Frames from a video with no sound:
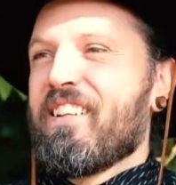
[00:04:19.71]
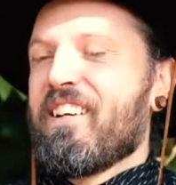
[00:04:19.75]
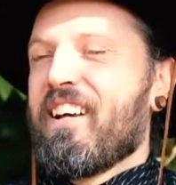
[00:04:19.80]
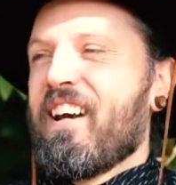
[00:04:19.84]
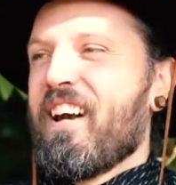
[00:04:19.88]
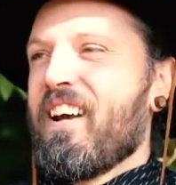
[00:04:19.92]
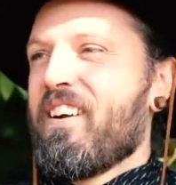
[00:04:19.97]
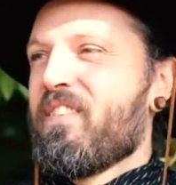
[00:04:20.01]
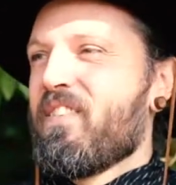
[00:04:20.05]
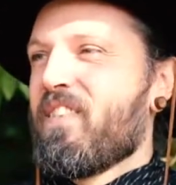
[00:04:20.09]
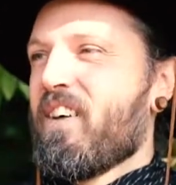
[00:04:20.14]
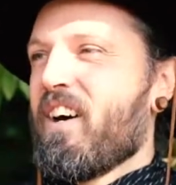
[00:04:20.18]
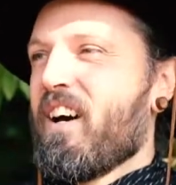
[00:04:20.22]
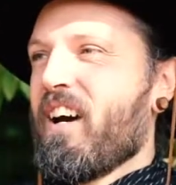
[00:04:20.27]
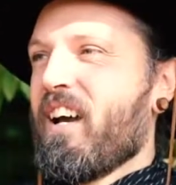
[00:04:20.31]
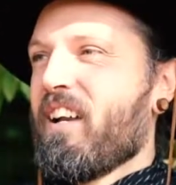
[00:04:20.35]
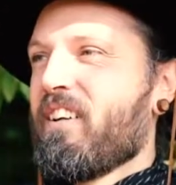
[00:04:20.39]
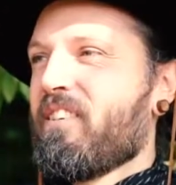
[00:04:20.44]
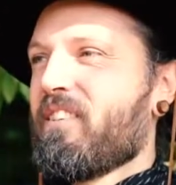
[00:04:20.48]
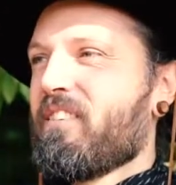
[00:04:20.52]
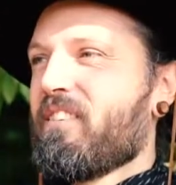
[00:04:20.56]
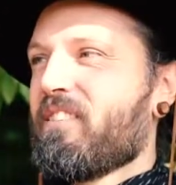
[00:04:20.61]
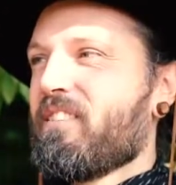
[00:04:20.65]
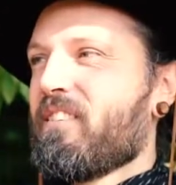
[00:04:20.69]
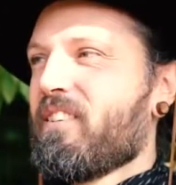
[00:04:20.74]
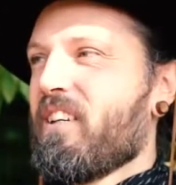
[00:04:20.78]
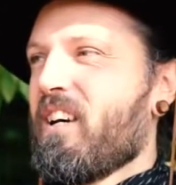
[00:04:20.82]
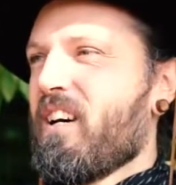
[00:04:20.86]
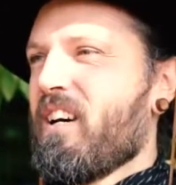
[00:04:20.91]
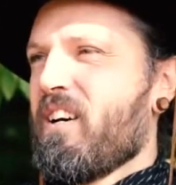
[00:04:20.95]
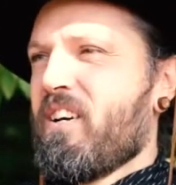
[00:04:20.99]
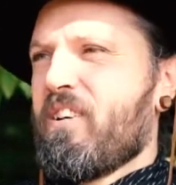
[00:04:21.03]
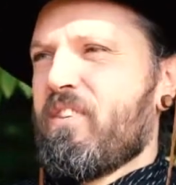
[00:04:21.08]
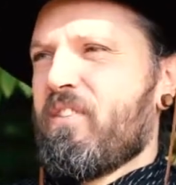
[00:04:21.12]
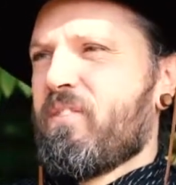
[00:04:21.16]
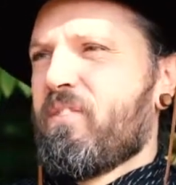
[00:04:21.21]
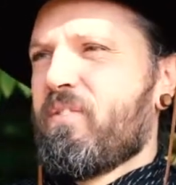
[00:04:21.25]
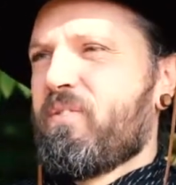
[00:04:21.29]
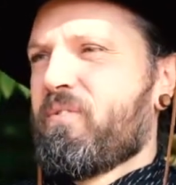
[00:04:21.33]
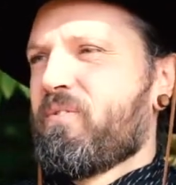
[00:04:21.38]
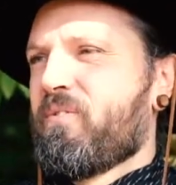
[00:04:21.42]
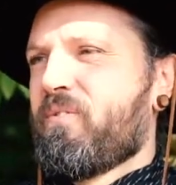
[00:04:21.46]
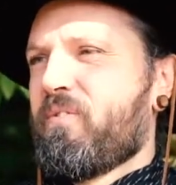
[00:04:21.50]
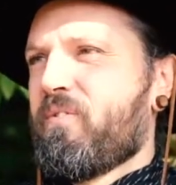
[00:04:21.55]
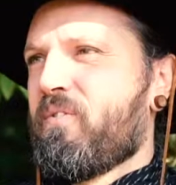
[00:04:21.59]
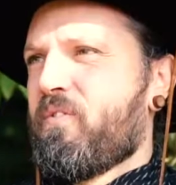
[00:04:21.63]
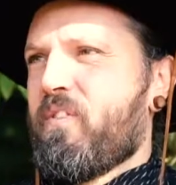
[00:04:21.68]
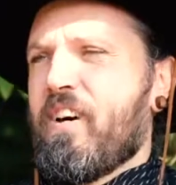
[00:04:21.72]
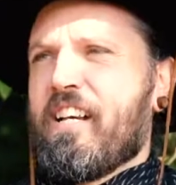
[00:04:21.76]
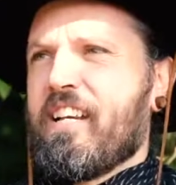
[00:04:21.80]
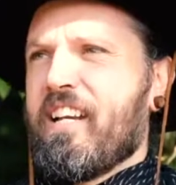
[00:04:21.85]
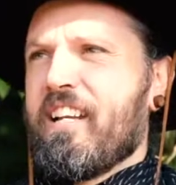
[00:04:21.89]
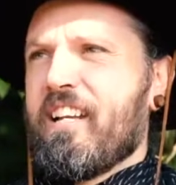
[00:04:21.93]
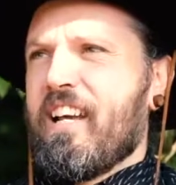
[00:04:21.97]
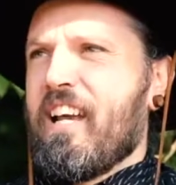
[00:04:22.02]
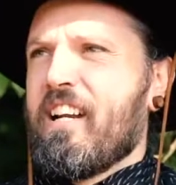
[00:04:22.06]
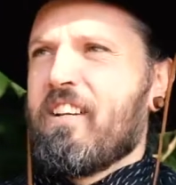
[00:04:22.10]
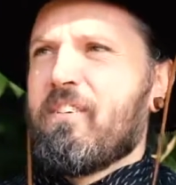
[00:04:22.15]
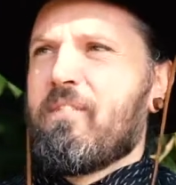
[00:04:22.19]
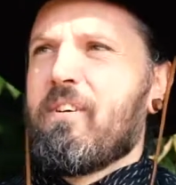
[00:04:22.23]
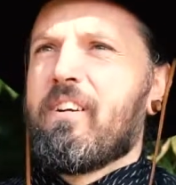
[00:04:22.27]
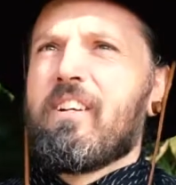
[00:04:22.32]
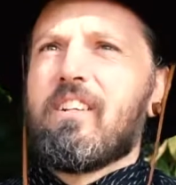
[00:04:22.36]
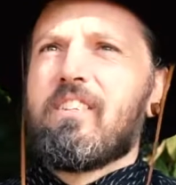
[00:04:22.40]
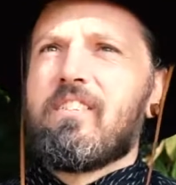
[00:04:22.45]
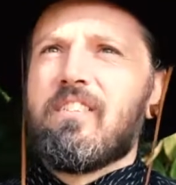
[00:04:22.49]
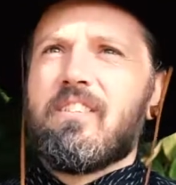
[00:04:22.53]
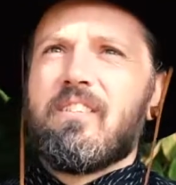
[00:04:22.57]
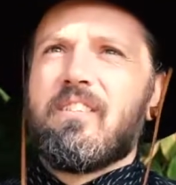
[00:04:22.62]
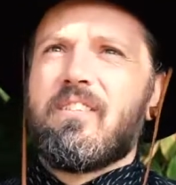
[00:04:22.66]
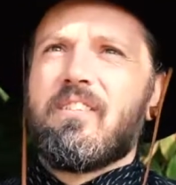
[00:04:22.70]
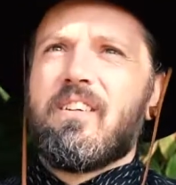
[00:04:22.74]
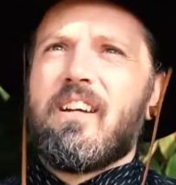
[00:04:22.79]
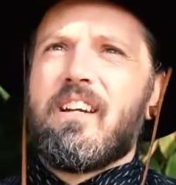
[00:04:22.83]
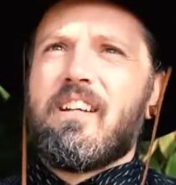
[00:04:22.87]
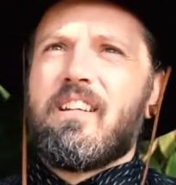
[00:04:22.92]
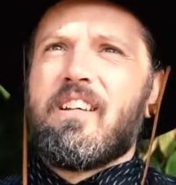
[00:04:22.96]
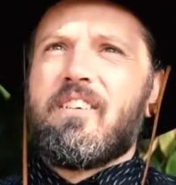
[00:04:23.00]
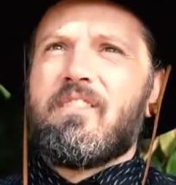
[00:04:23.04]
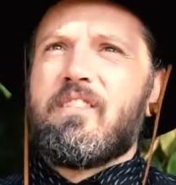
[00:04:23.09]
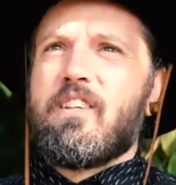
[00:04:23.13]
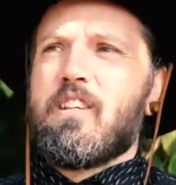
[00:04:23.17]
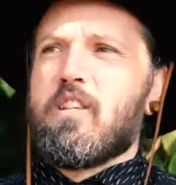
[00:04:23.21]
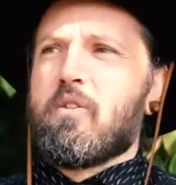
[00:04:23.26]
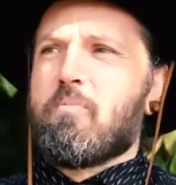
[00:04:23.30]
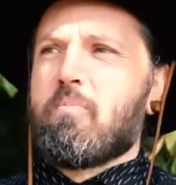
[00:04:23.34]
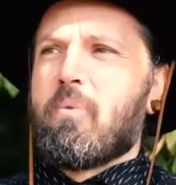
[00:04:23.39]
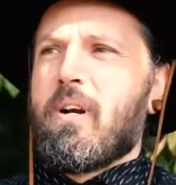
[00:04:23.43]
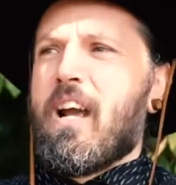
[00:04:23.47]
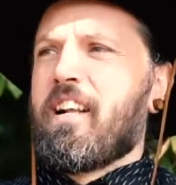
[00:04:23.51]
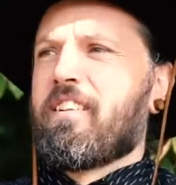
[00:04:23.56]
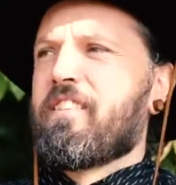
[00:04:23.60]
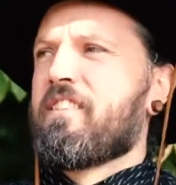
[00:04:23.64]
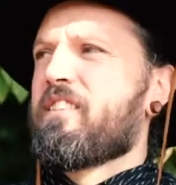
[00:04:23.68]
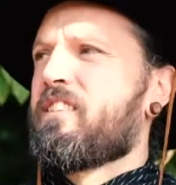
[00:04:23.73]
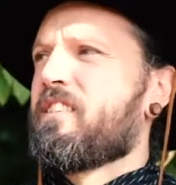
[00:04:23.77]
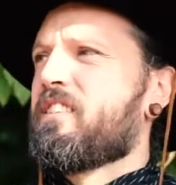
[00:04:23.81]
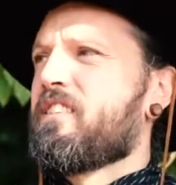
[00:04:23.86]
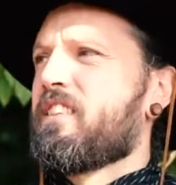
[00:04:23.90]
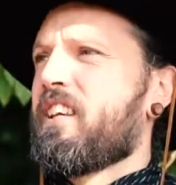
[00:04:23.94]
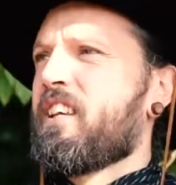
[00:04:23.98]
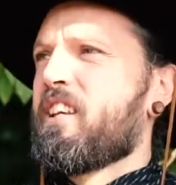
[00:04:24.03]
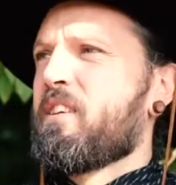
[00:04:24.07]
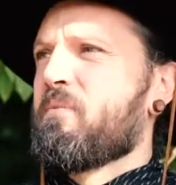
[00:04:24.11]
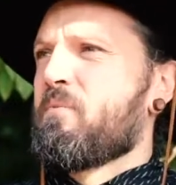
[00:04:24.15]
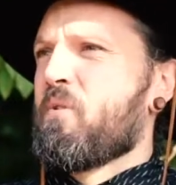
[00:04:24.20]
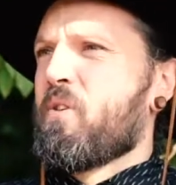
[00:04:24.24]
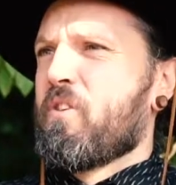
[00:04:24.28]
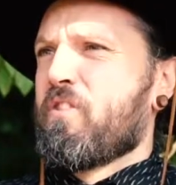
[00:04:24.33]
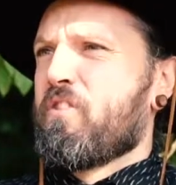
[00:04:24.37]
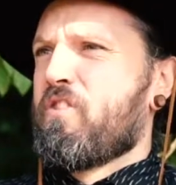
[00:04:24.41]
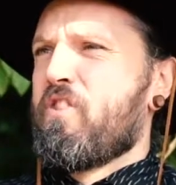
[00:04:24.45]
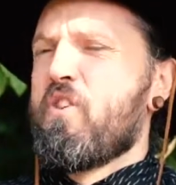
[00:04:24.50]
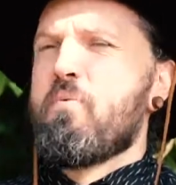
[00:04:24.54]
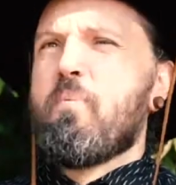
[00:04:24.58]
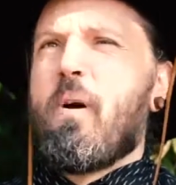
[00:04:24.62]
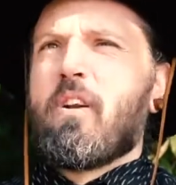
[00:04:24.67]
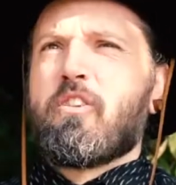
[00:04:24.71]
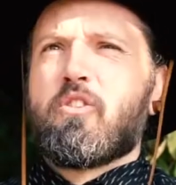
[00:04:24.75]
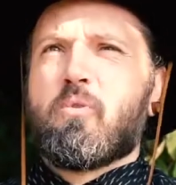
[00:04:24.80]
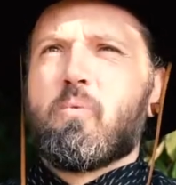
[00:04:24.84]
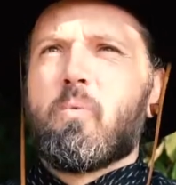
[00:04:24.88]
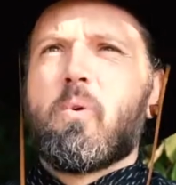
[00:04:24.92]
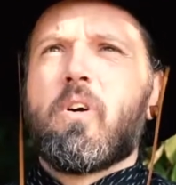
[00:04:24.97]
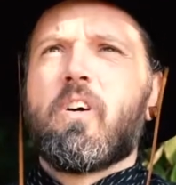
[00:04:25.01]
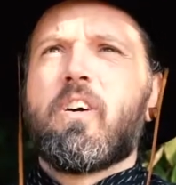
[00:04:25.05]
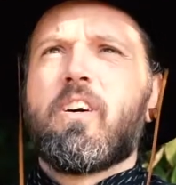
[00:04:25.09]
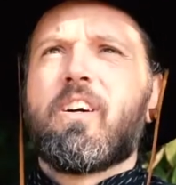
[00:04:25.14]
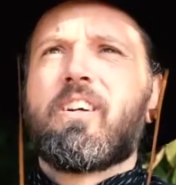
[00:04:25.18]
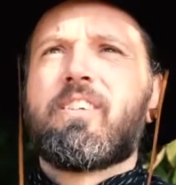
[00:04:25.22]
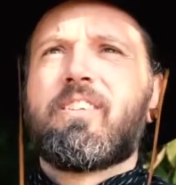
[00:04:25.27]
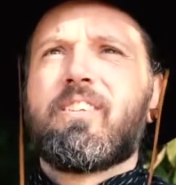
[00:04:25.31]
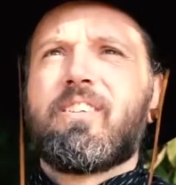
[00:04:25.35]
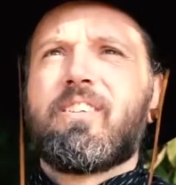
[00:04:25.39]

I've thought, oh, fuck it, I don't want to do any of these practices anymore. It's too much work.